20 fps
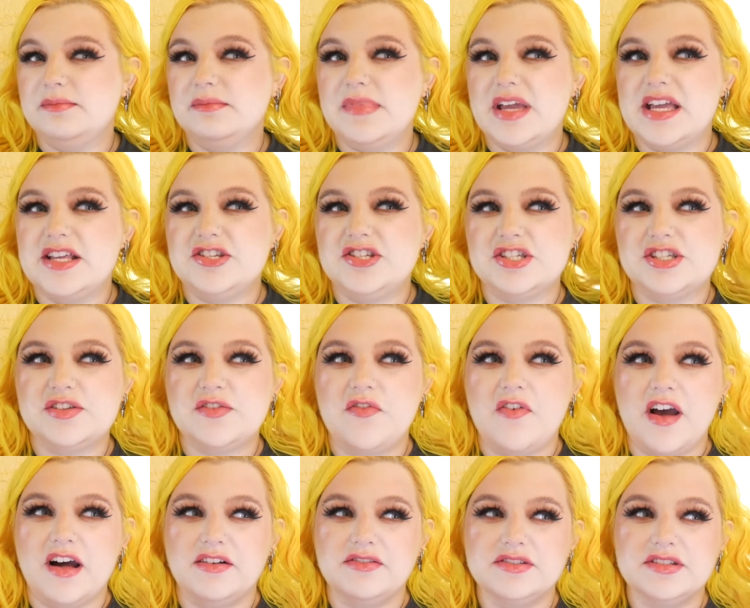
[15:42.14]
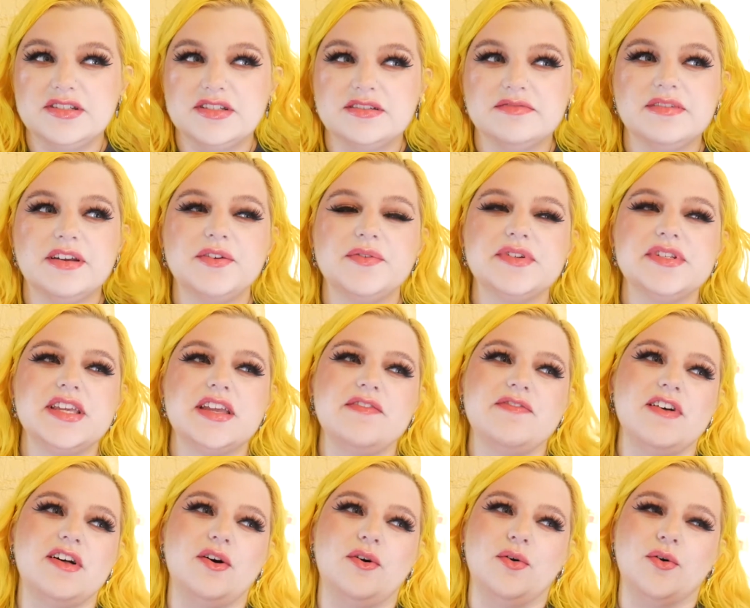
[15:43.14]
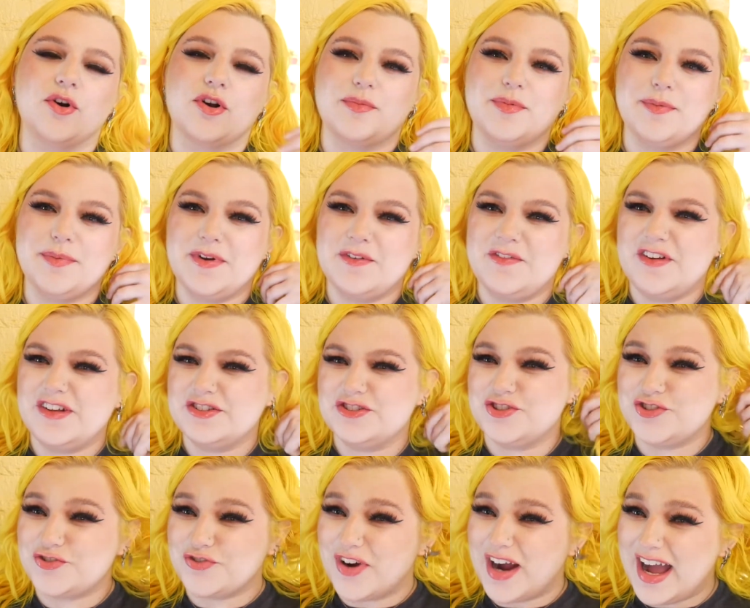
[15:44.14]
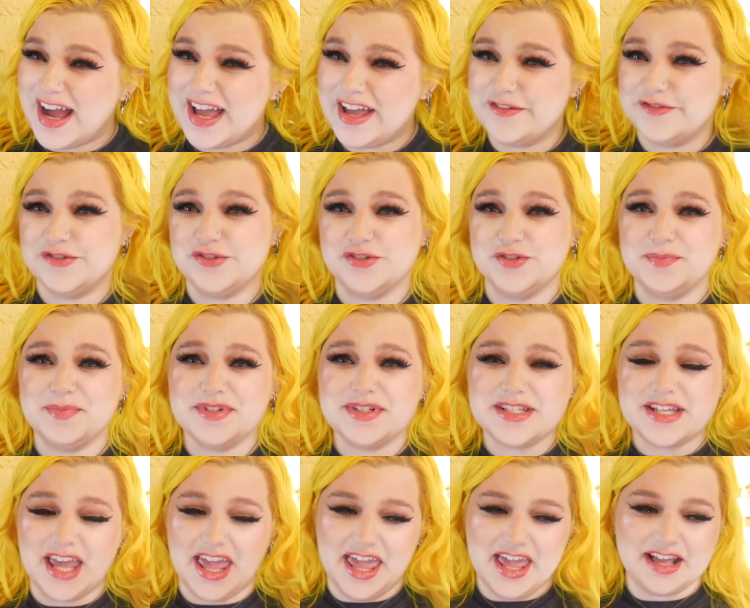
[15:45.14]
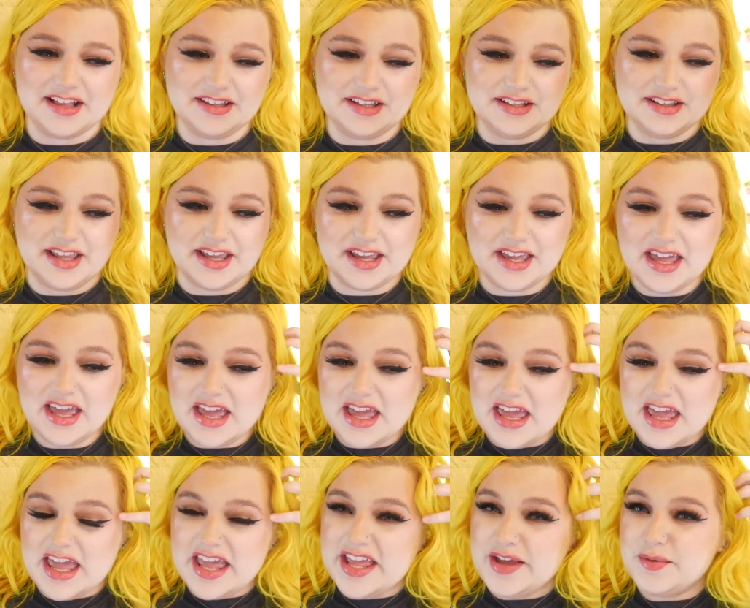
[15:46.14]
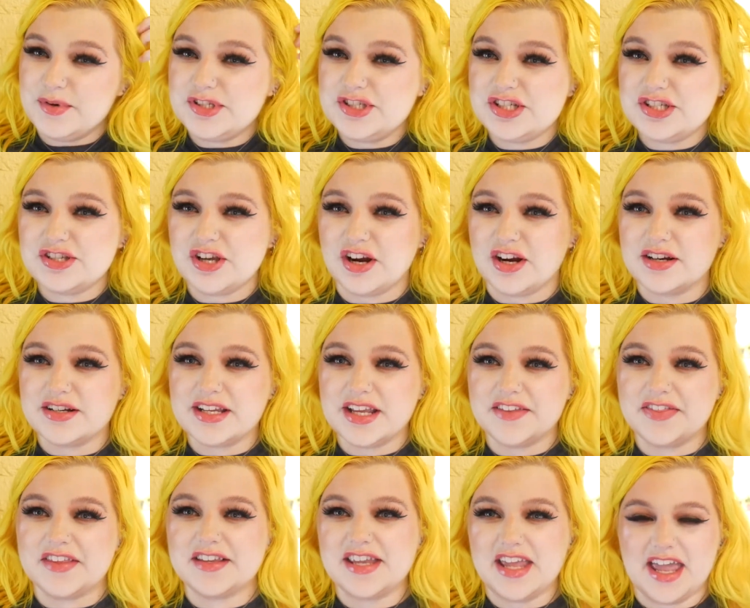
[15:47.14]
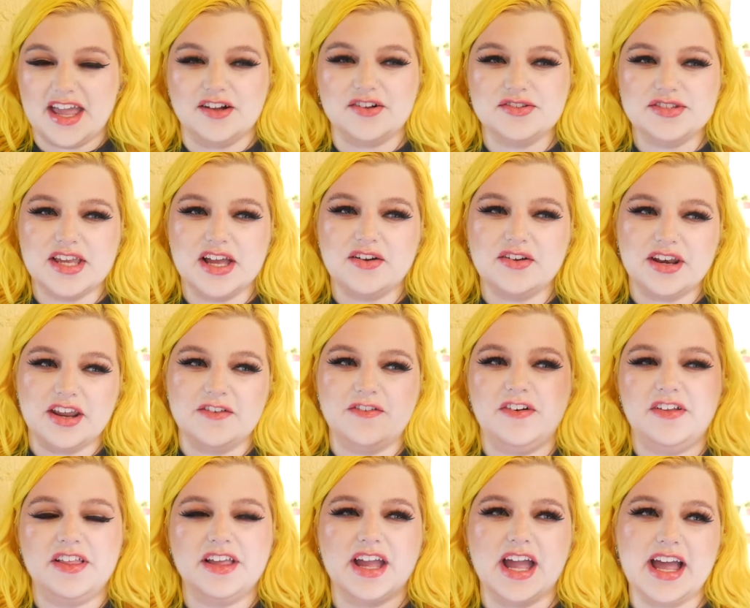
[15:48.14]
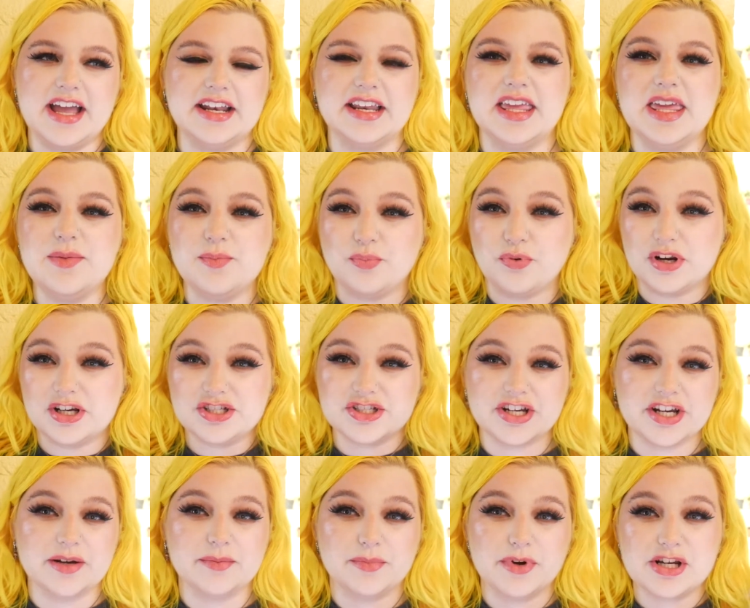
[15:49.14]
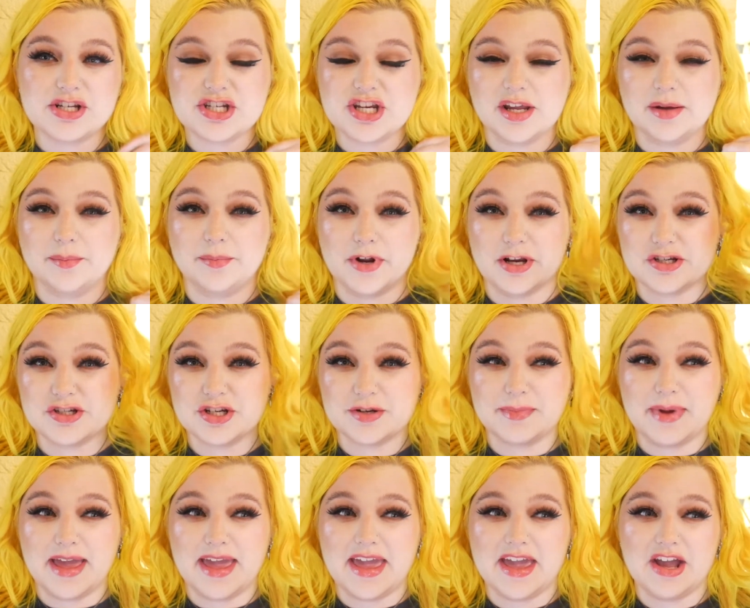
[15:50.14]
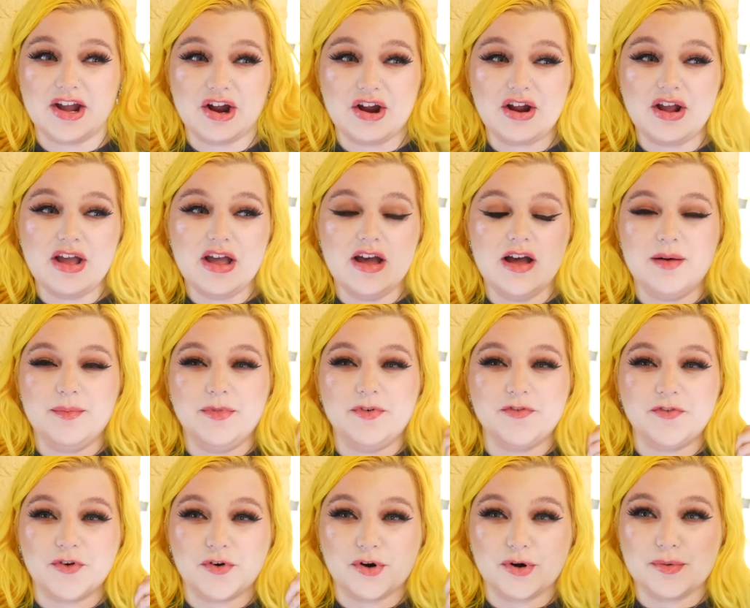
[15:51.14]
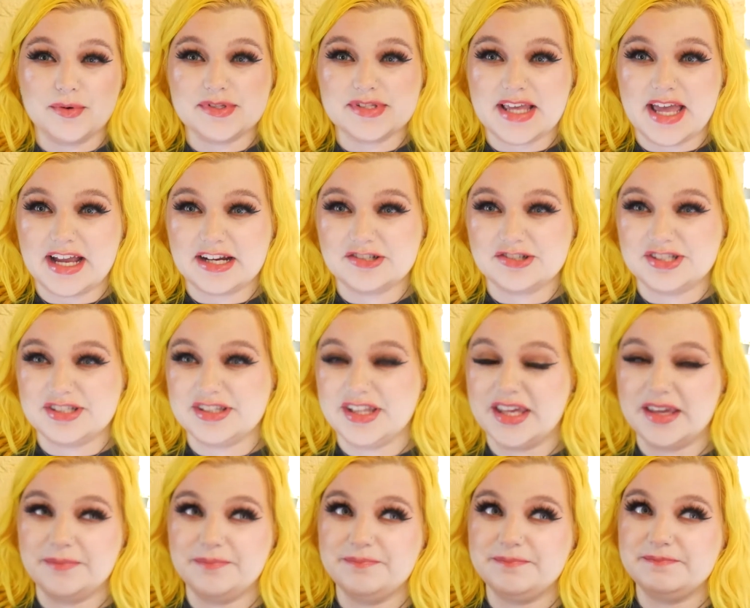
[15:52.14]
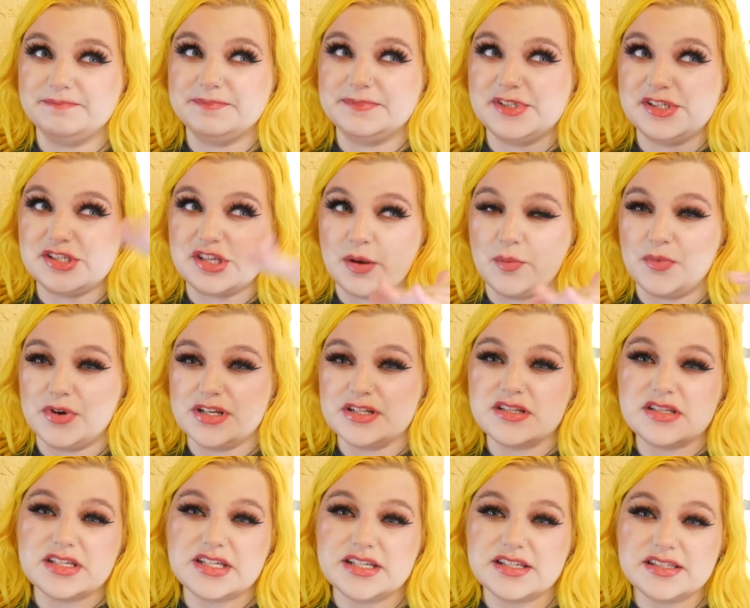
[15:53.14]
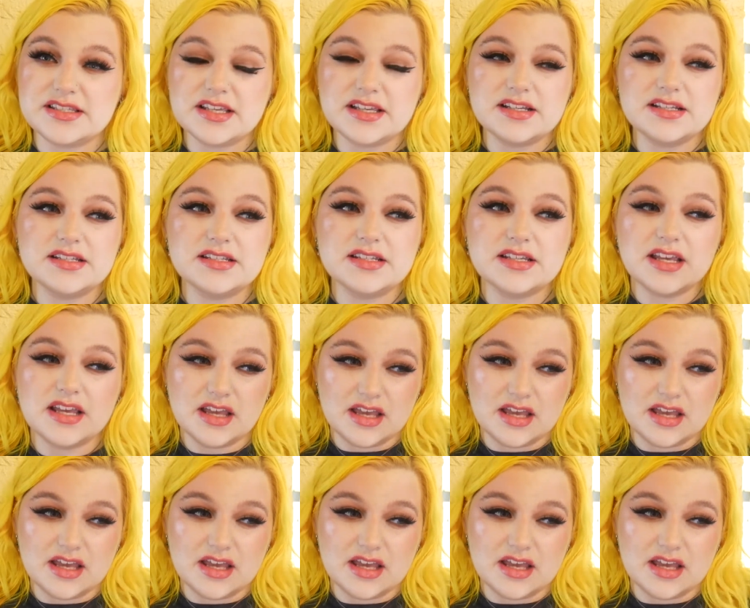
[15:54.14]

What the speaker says: it just felt, I don't want to say it felt horrible, but it felt dry, super tangly. Like, it was just hard to get the tangles out, and I felt like I had to keep brushing and brushing and brushing my hair before it was actually, like, somewhat decent.